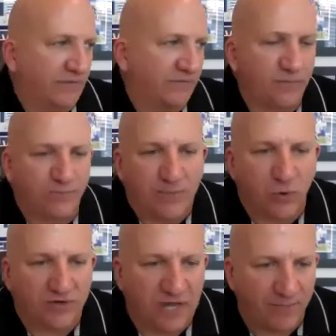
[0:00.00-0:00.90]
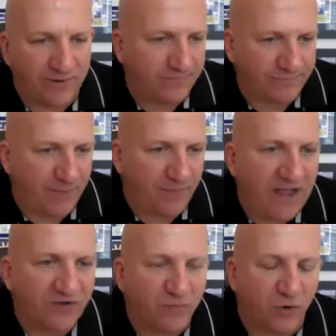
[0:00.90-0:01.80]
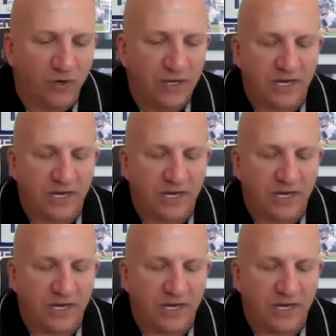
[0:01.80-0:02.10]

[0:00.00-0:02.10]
think people were telling me it's not possible.